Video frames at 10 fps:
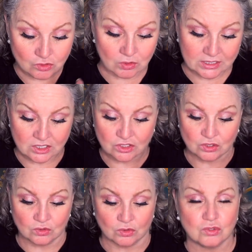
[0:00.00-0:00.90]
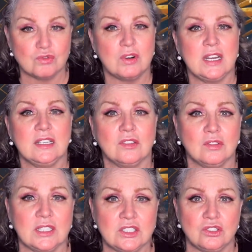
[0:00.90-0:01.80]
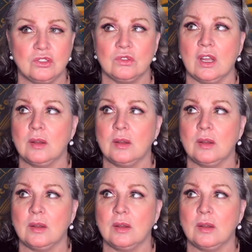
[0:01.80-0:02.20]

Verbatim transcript: gratitude. Great gratitude.